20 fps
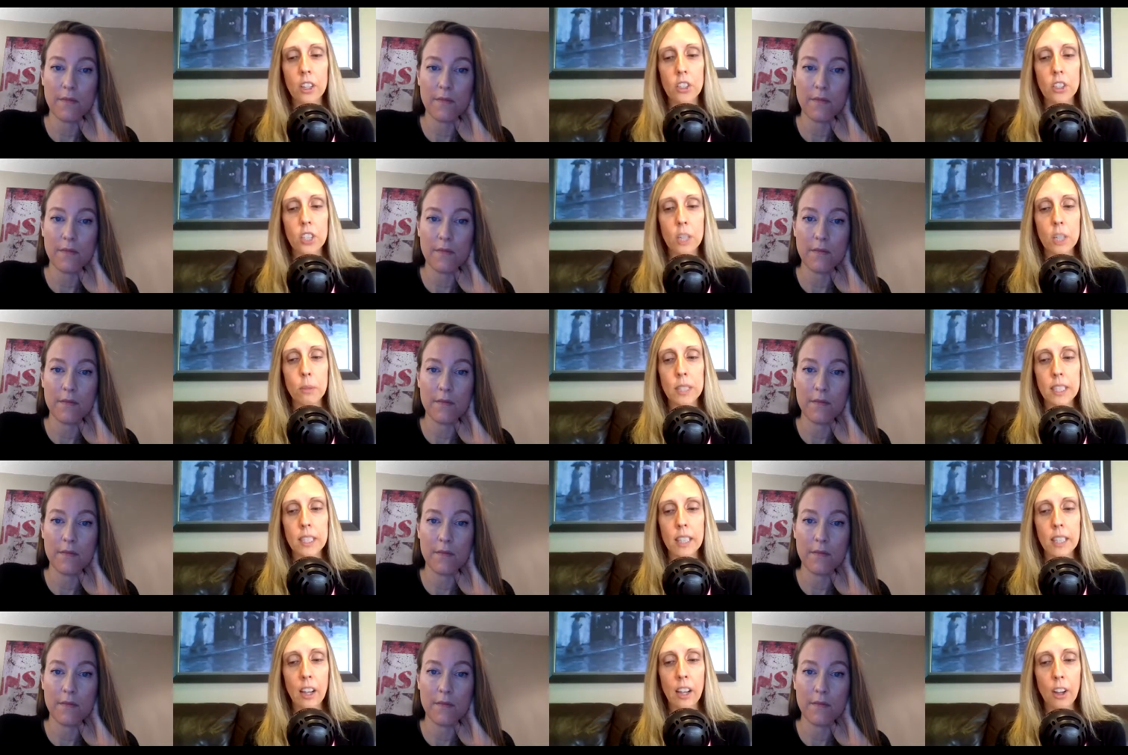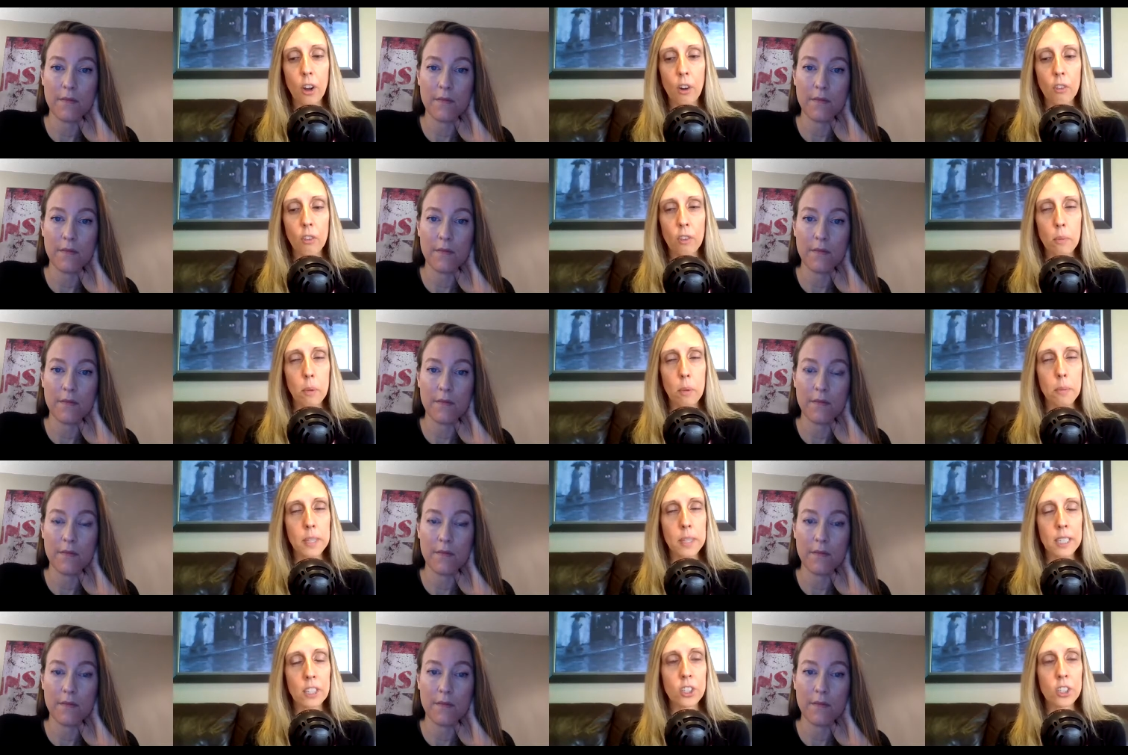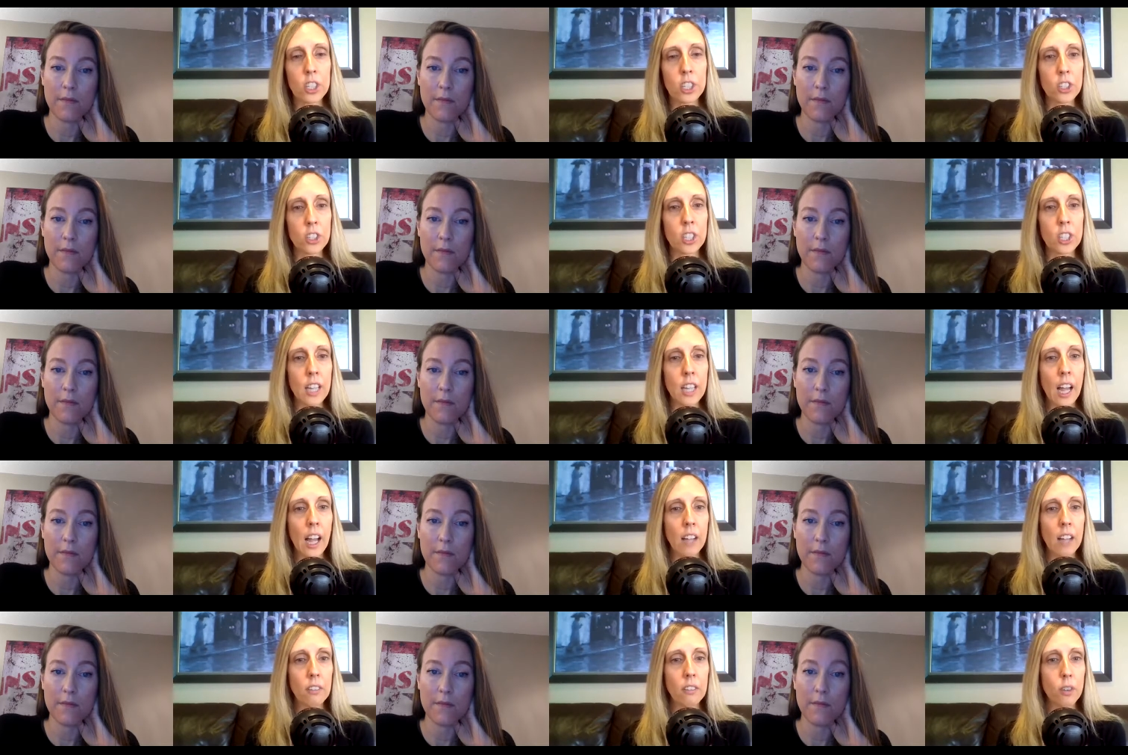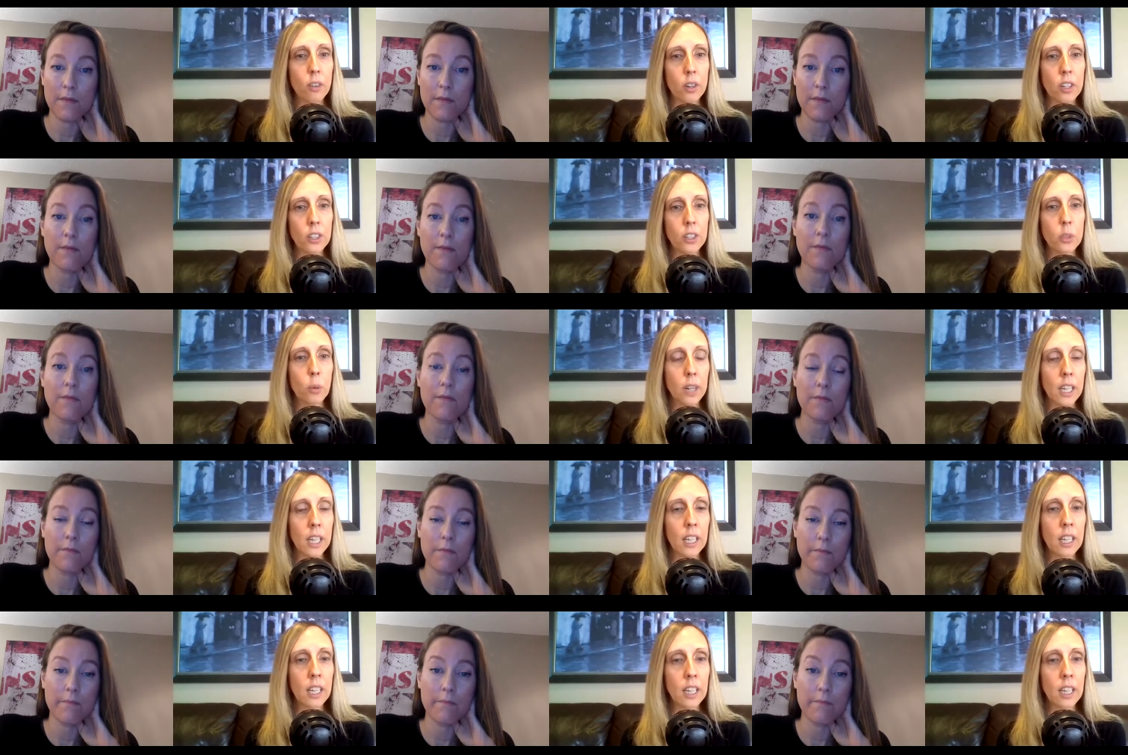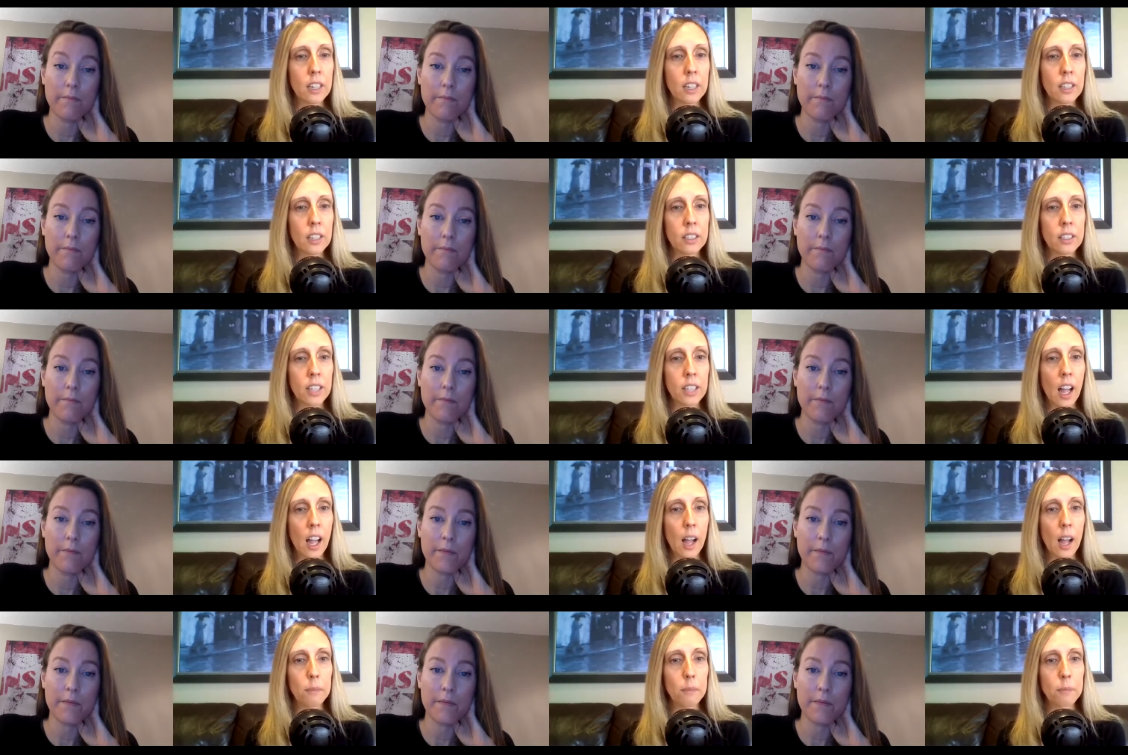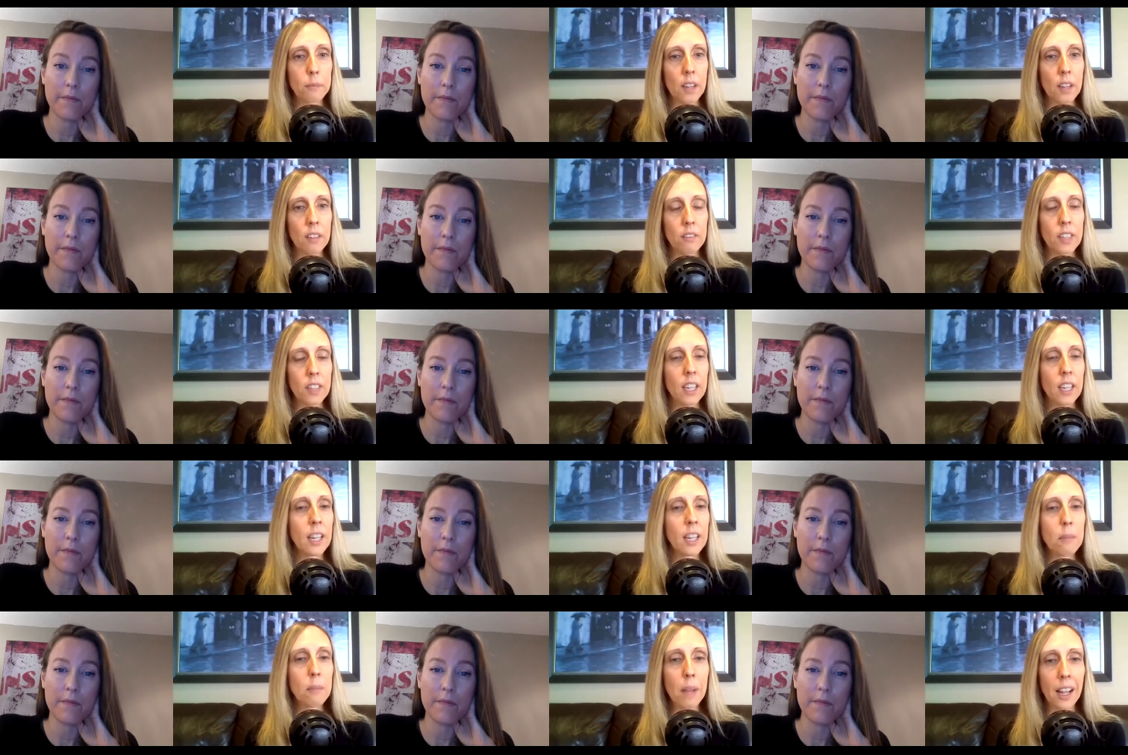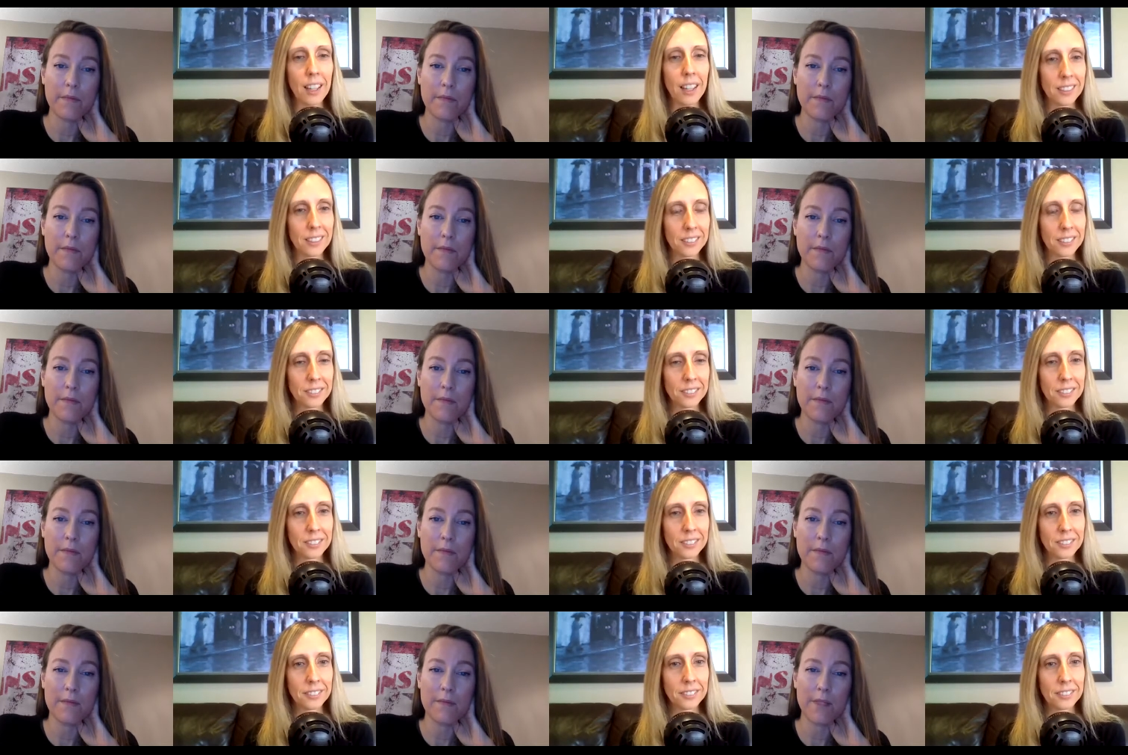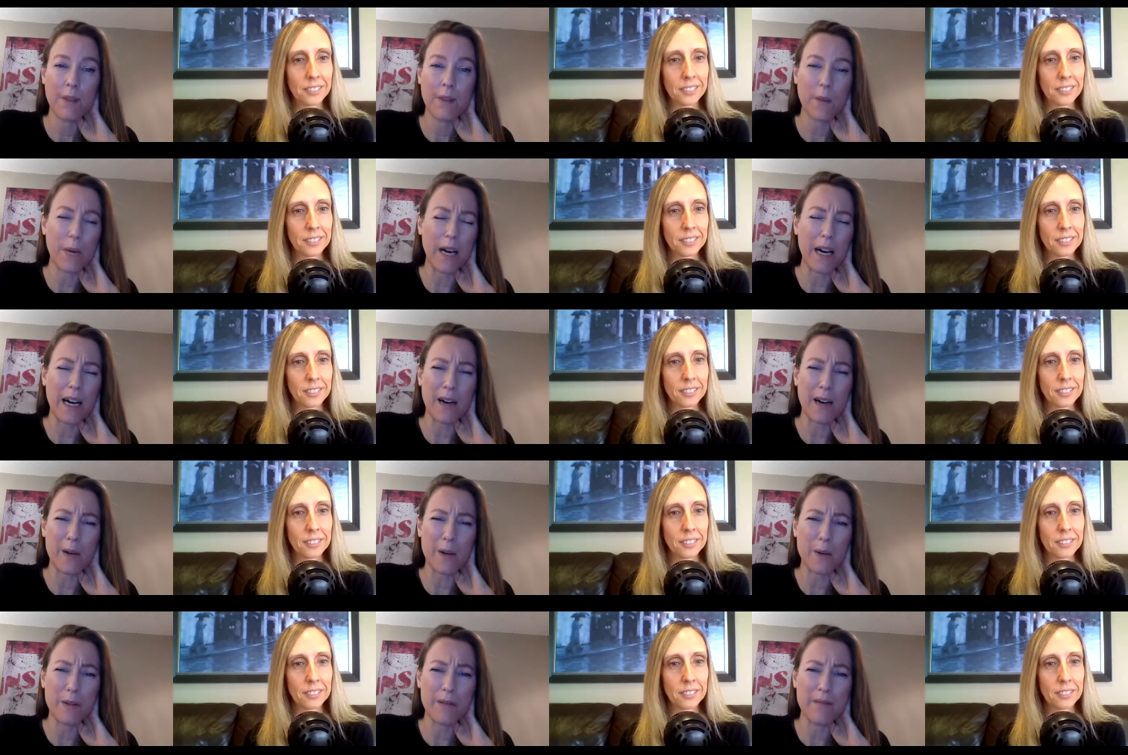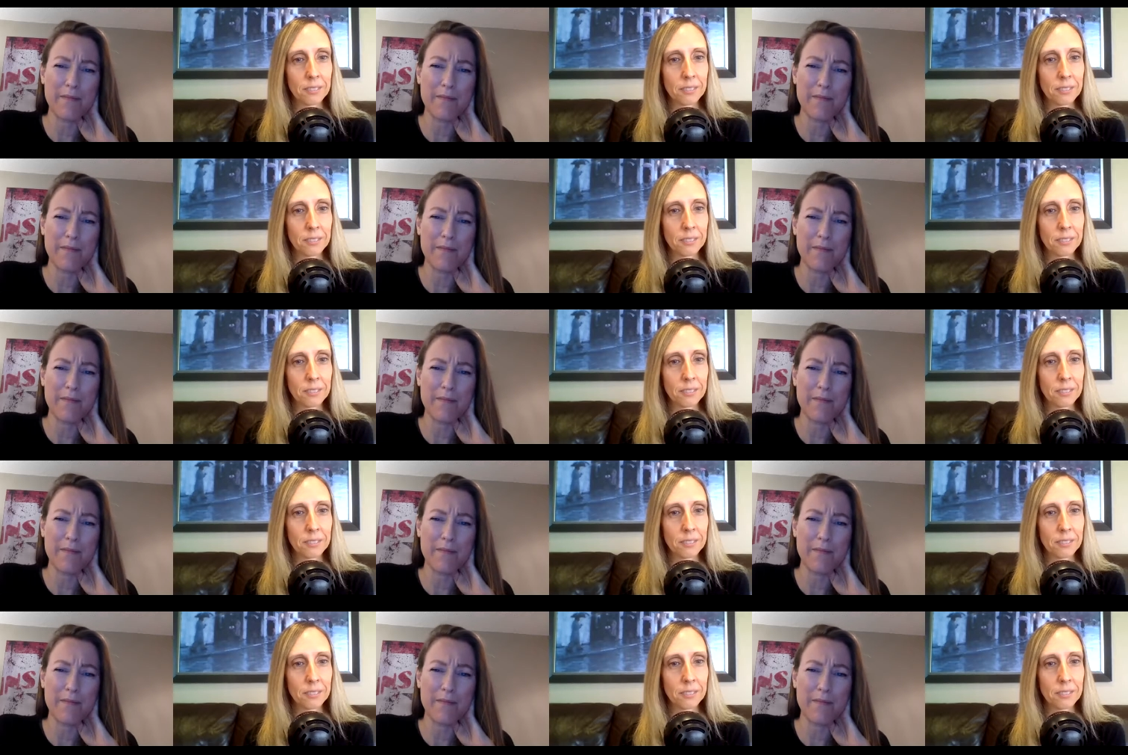Speaker 1: she was let go from a position she'd had for 20 years um, via email
Speaker 2: wow